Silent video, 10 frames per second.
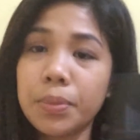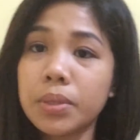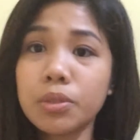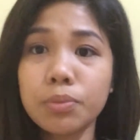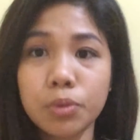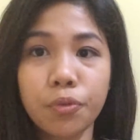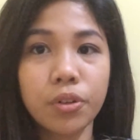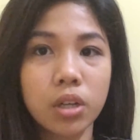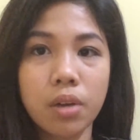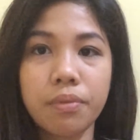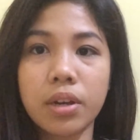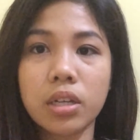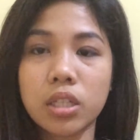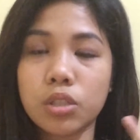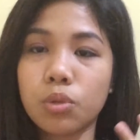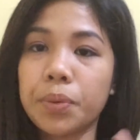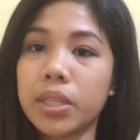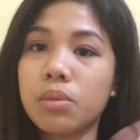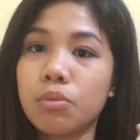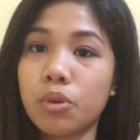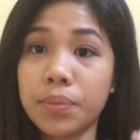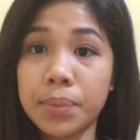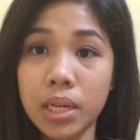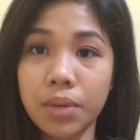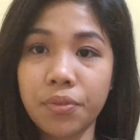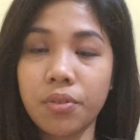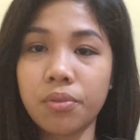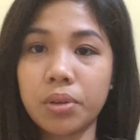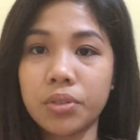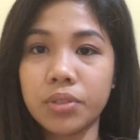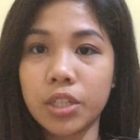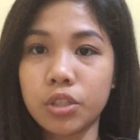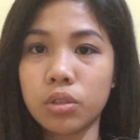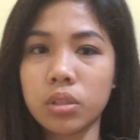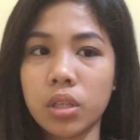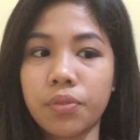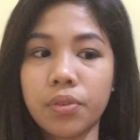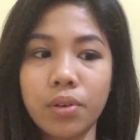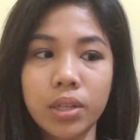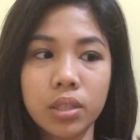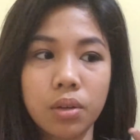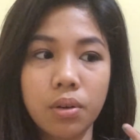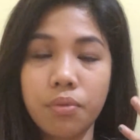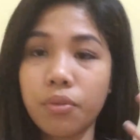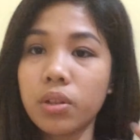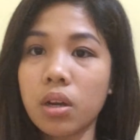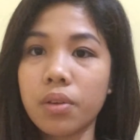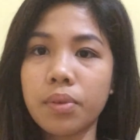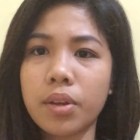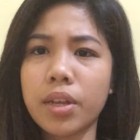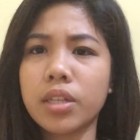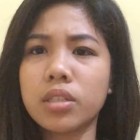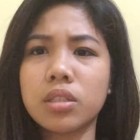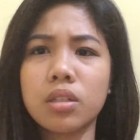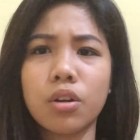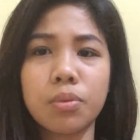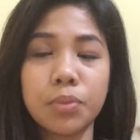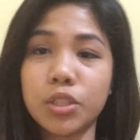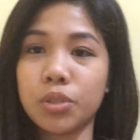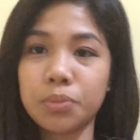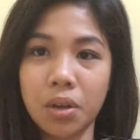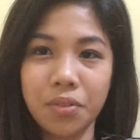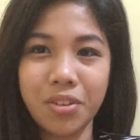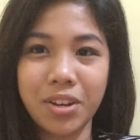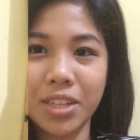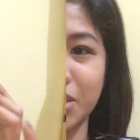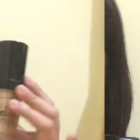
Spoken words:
medium to full coverage, so pwede mo i-build a film foundation if you want a full coverage or medium coverage.